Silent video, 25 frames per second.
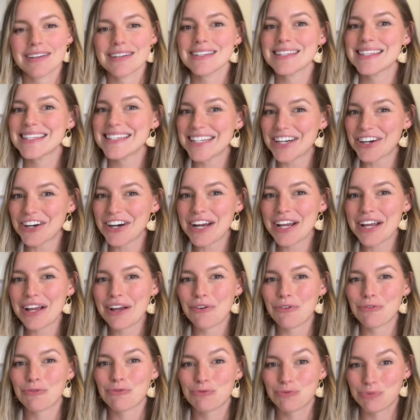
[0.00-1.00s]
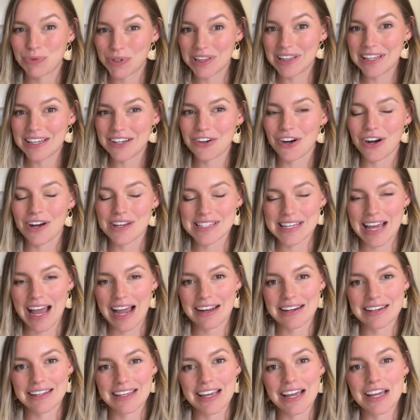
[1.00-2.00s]
Does dairy really cause
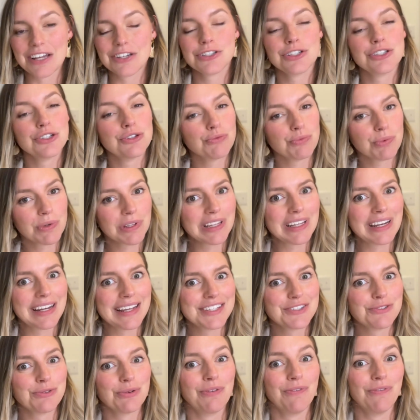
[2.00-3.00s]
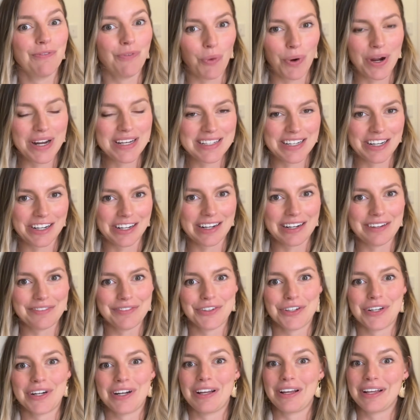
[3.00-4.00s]
acne, and do you really need to avoid dairy if you're
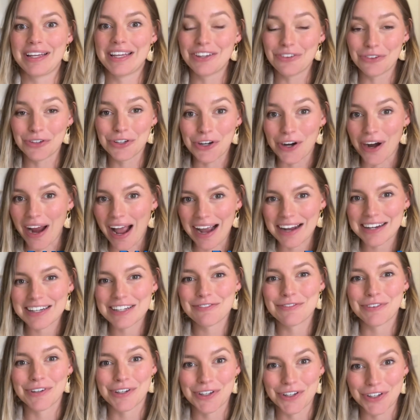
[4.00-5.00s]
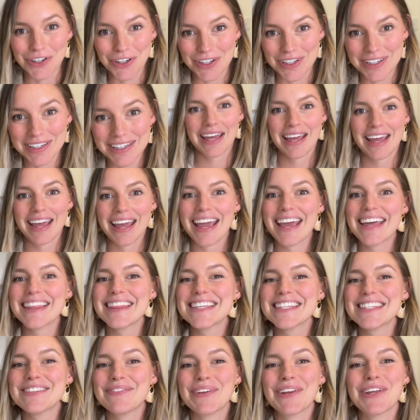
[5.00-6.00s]
gonna heal your acne for good? In
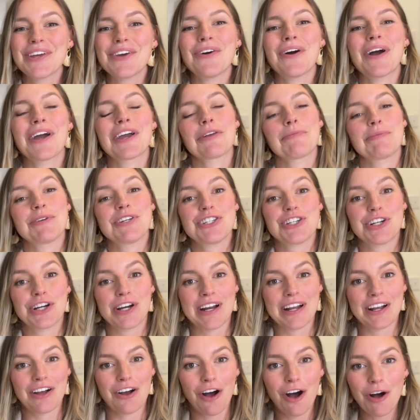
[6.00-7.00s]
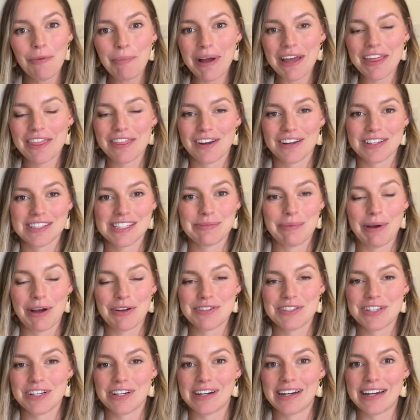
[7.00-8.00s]
this video, I'm gonna be sharing all my thoughts
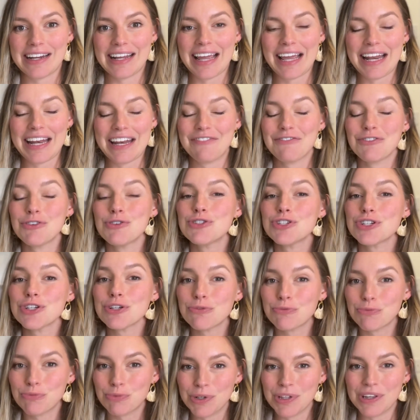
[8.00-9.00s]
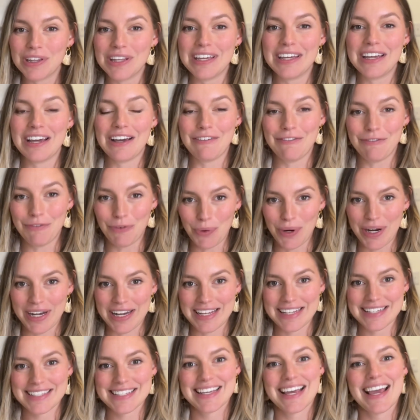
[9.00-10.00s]
about dairy and if you should really avoid
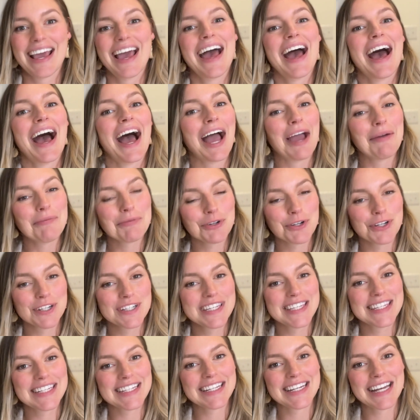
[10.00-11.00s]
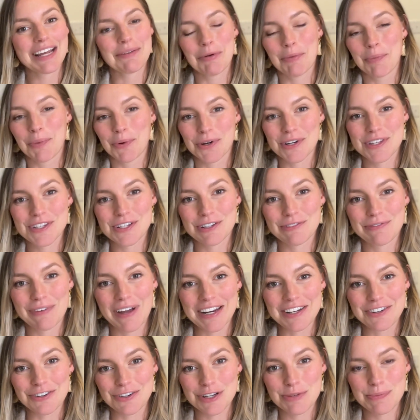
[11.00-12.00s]
it. I'm Kristen, I'm a board
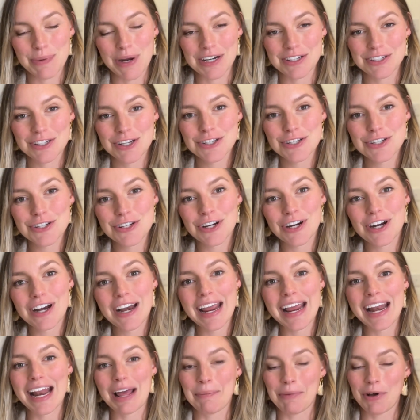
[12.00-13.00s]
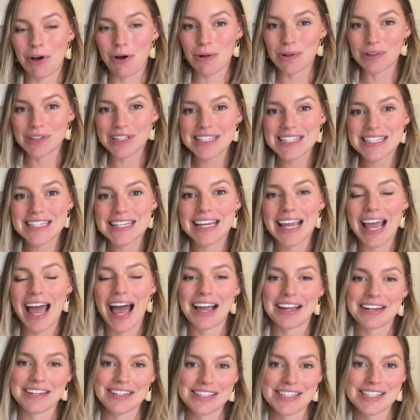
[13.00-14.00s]
certified nurse practitioner, and I'm a holistic
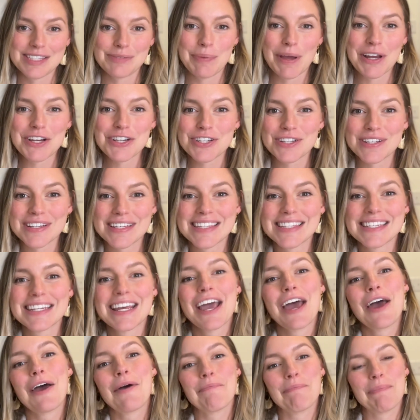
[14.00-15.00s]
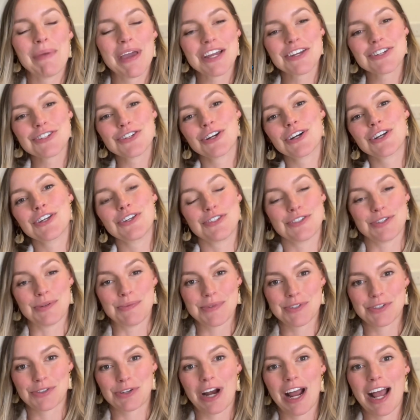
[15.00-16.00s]
acne specialist. Make sure you
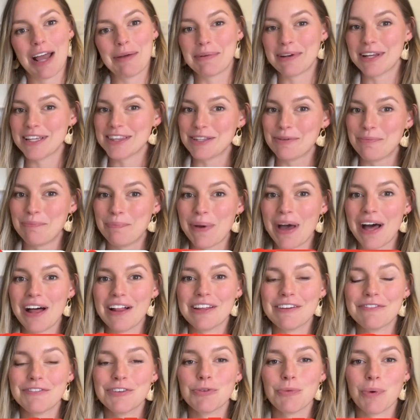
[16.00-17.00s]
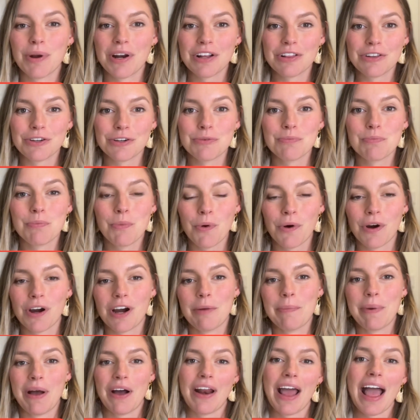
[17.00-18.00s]
subscribe and hit the bell if you wanna learn more
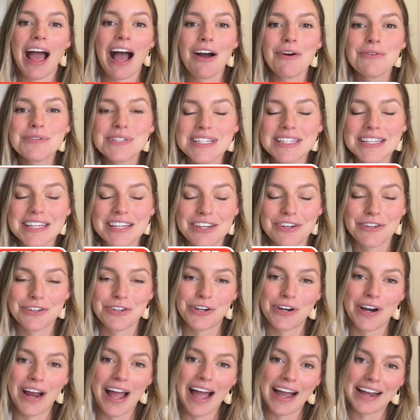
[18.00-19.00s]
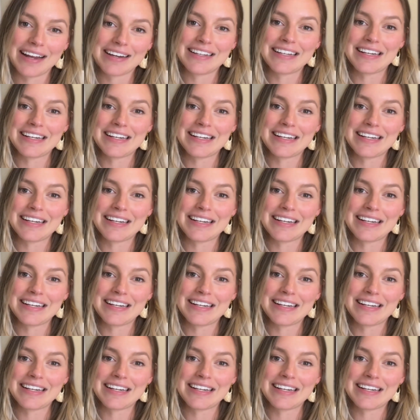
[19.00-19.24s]
about how to heal your acne